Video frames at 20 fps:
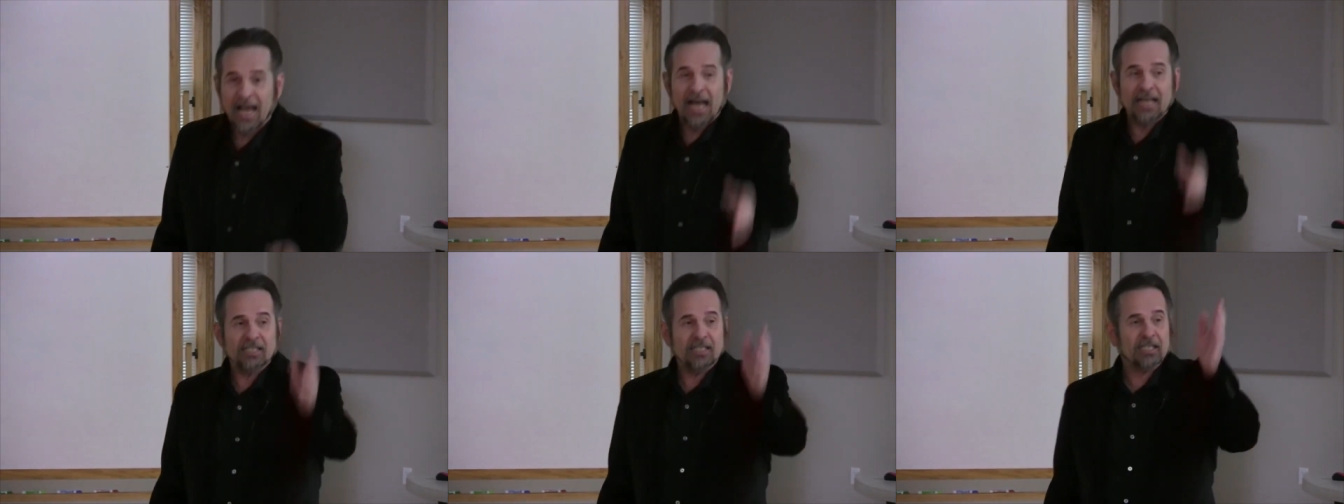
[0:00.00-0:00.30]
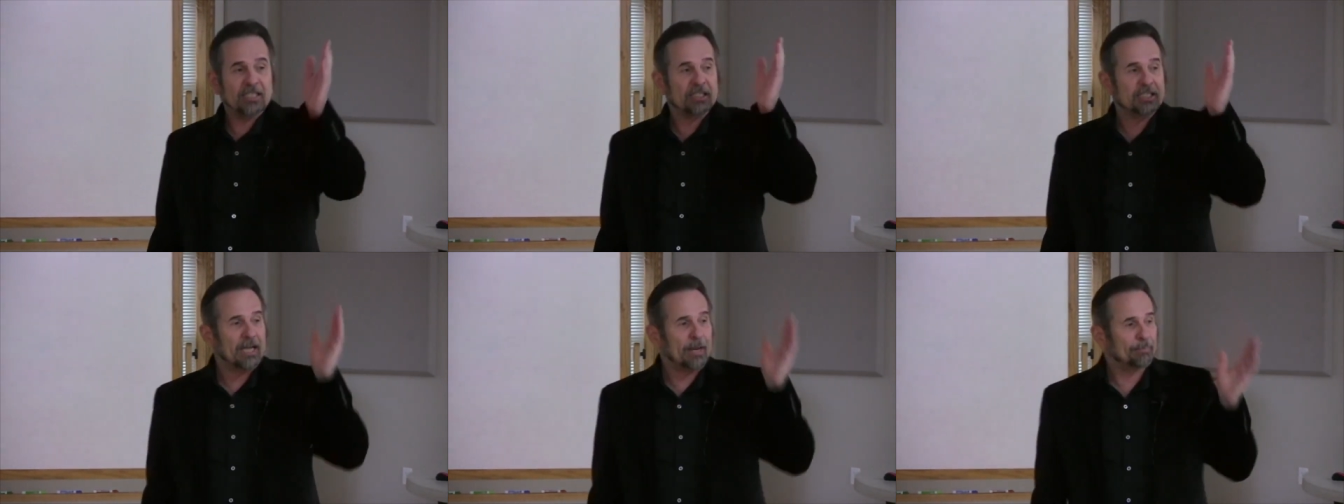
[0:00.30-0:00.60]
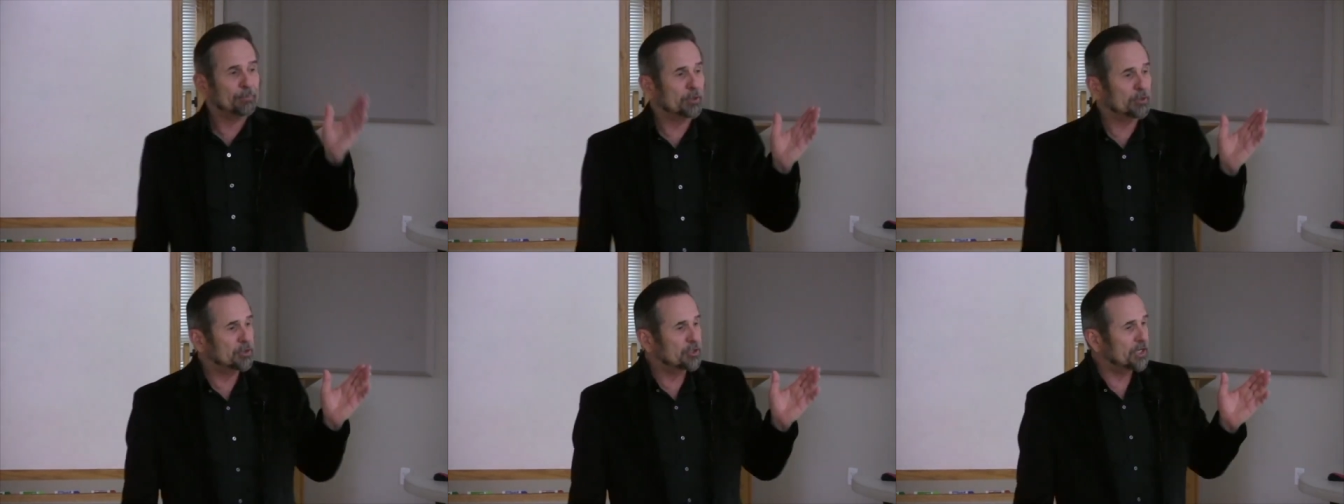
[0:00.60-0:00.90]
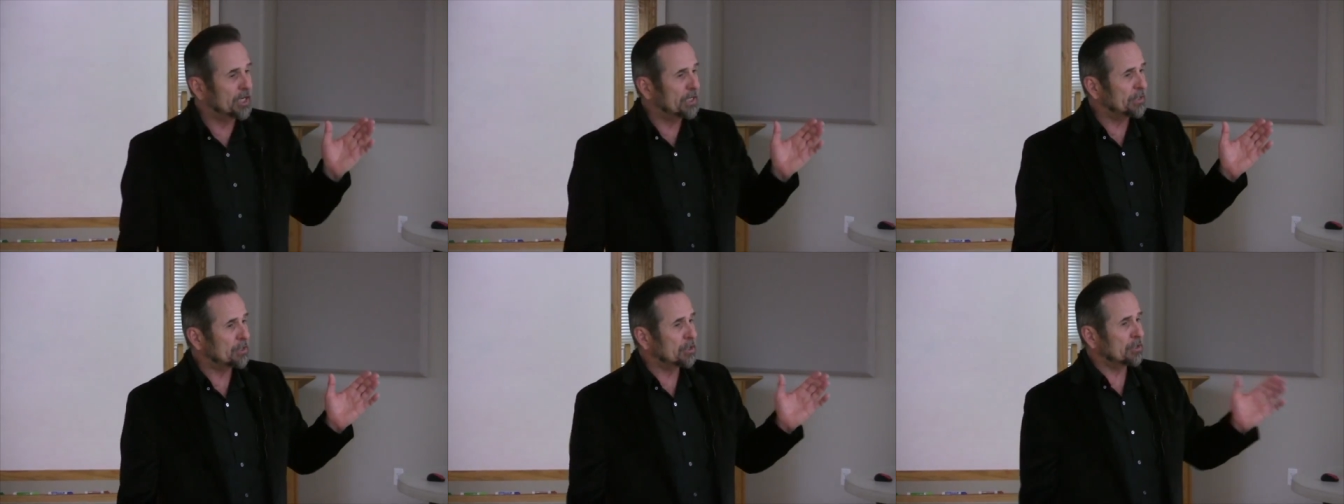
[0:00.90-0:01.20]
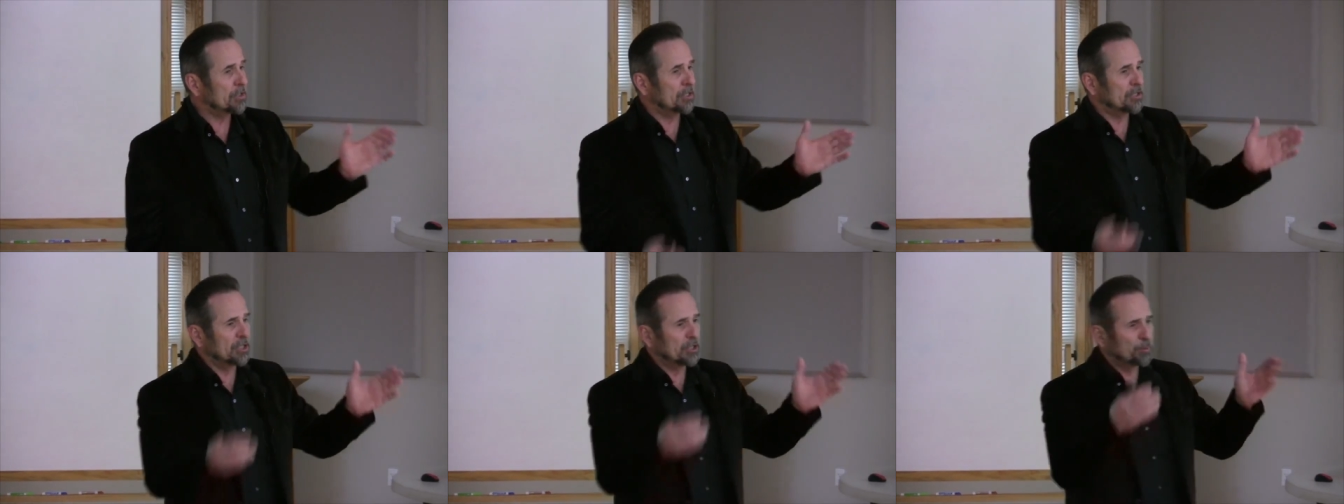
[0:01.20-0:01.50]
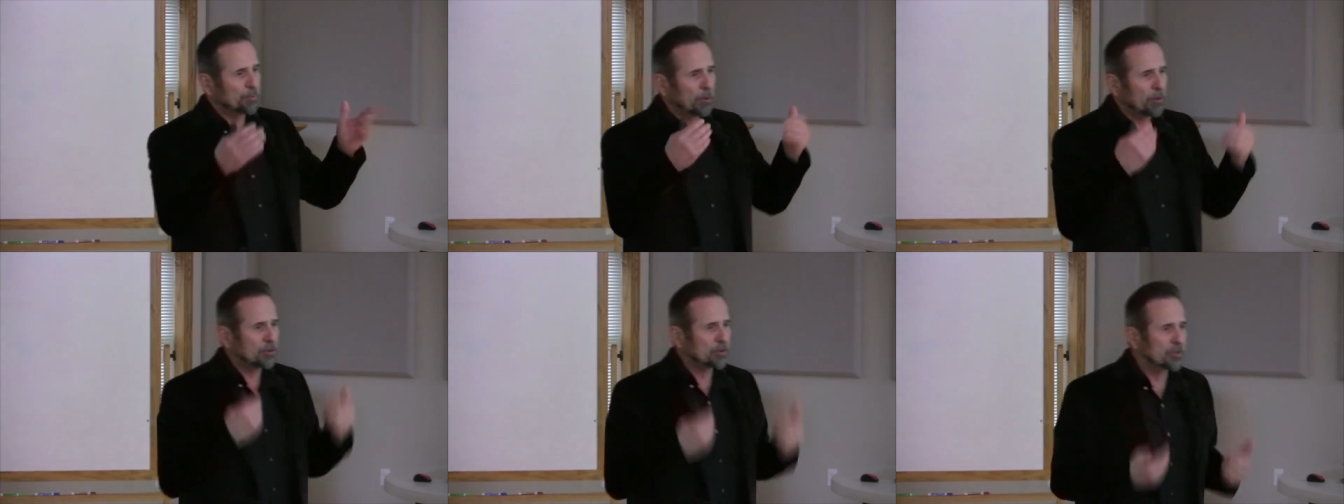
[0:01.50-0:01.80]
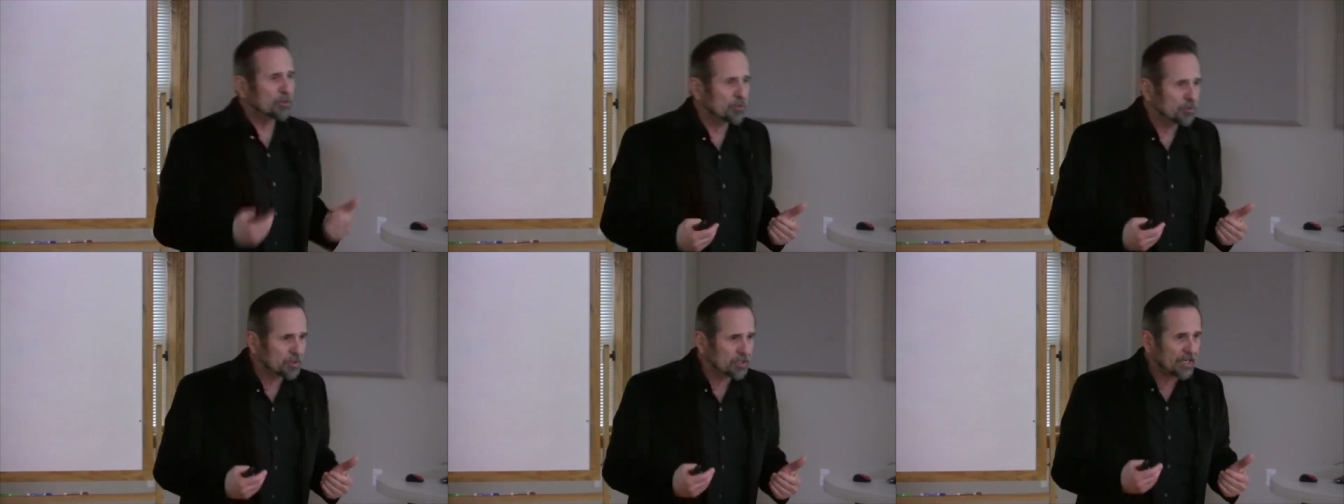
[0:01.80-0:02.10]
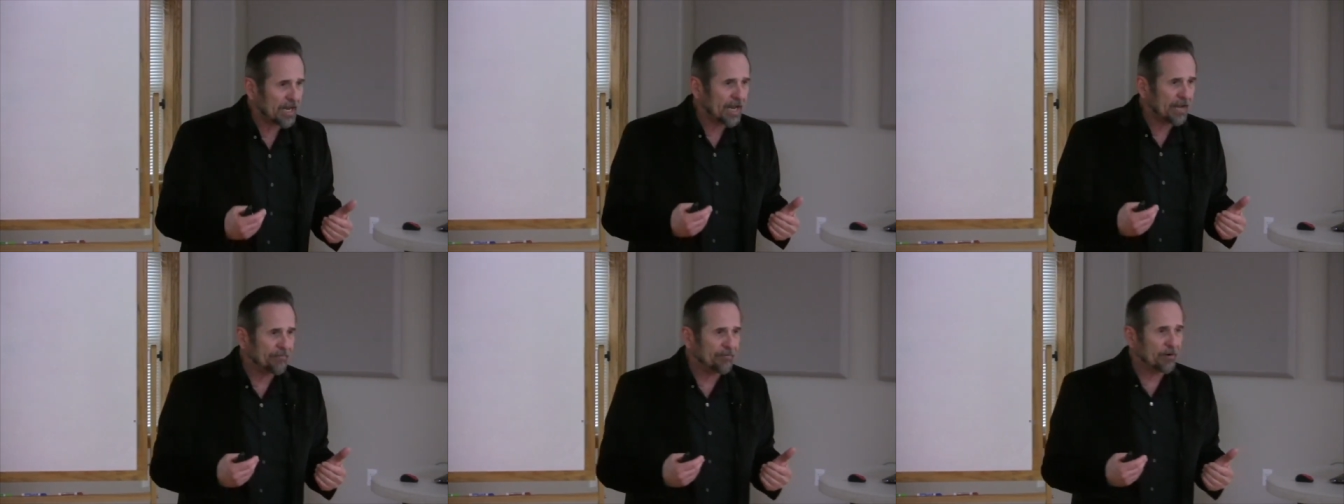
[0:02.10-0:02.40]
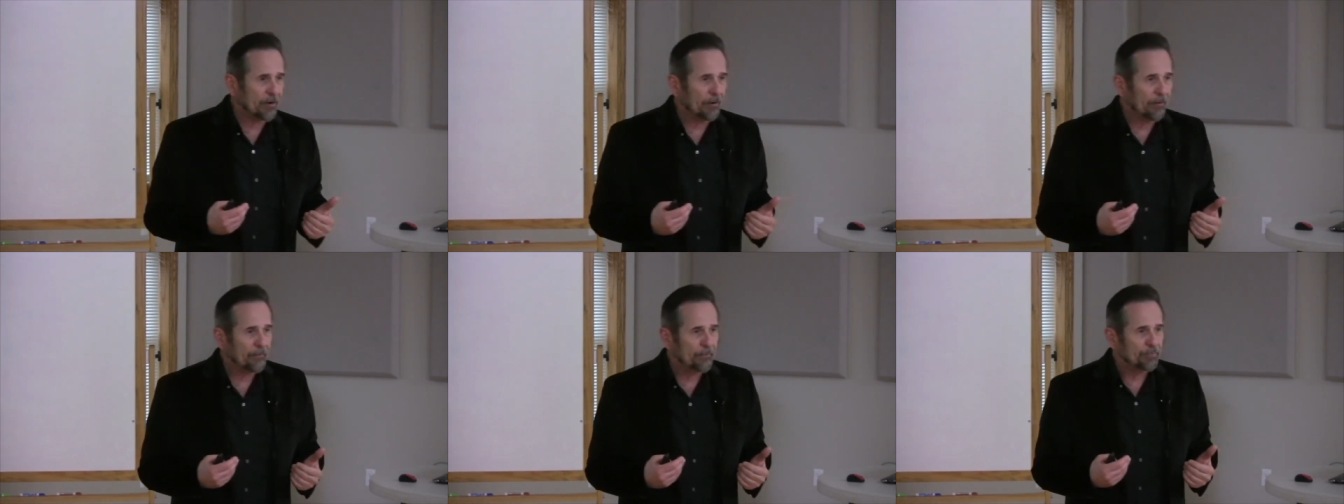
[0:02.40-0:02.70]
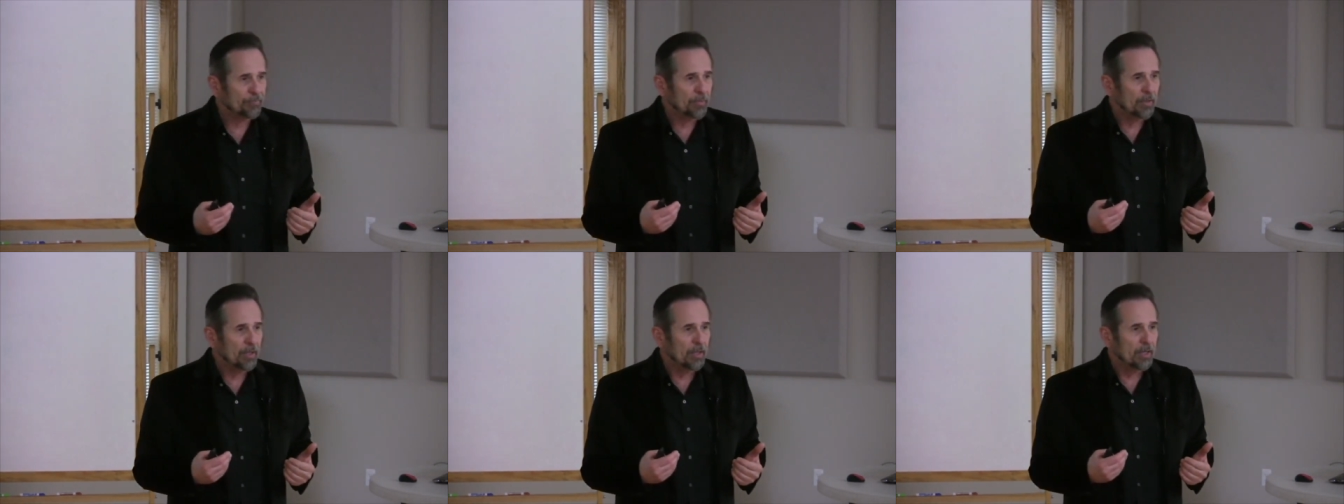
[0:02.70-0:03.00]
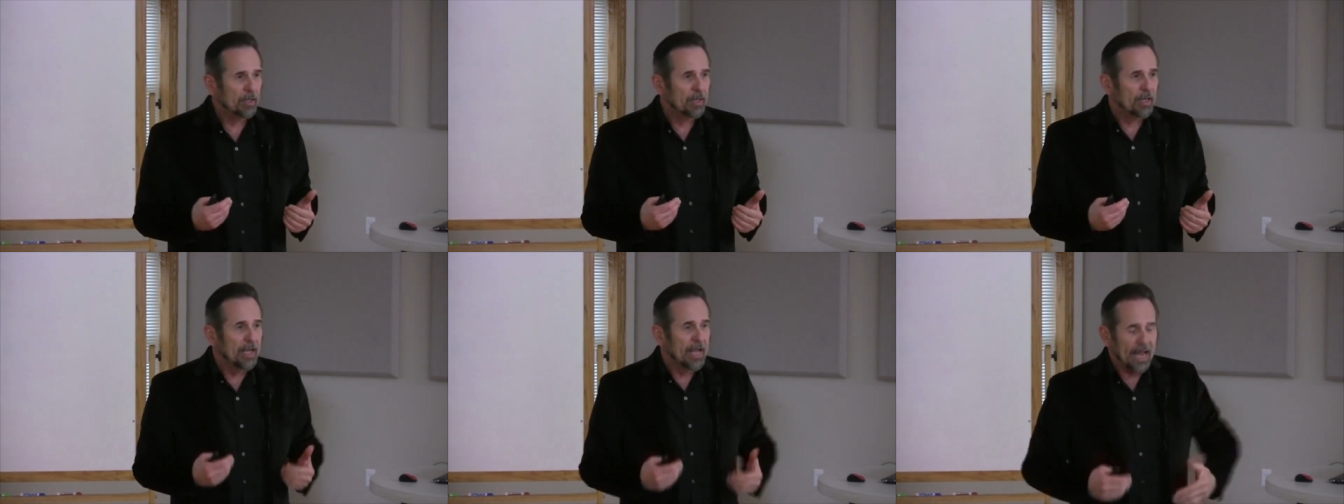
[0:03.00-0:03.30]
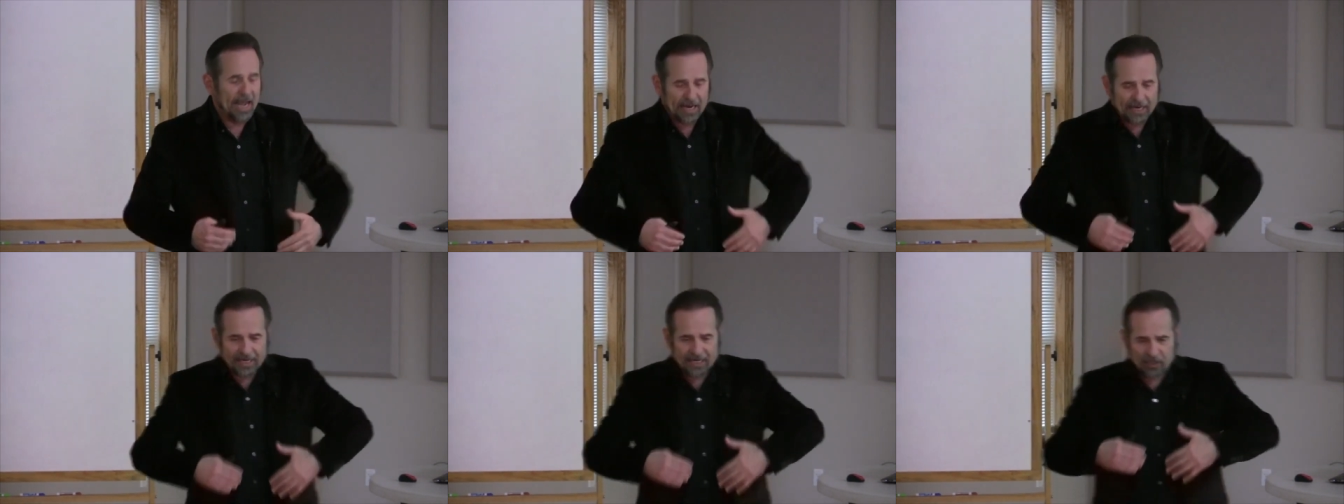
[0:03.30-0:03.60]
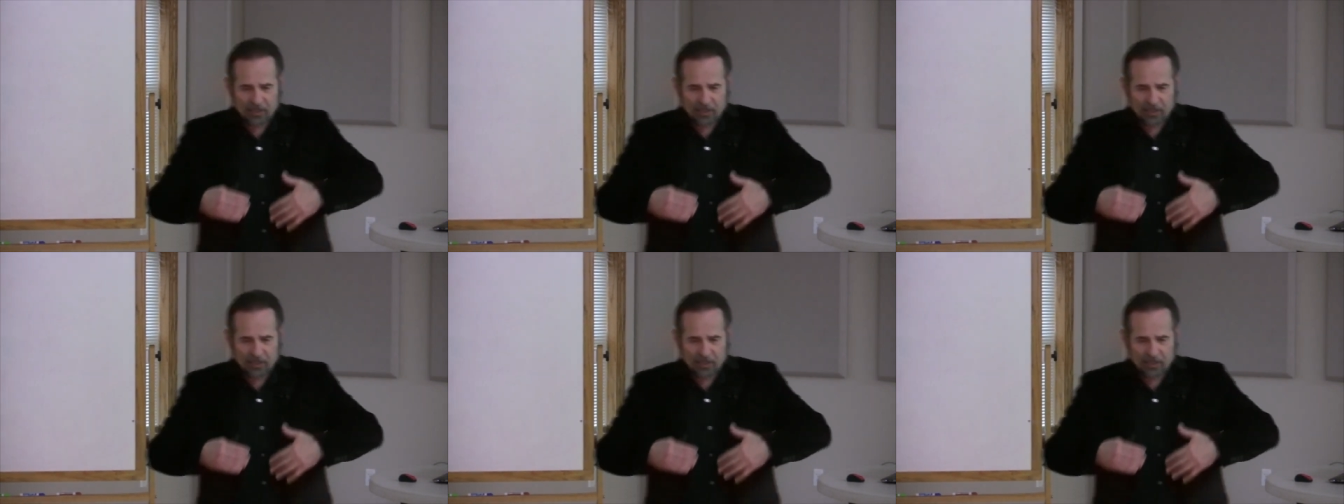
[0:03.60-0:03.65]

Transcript: has accepted Jesus as his personal Savior, and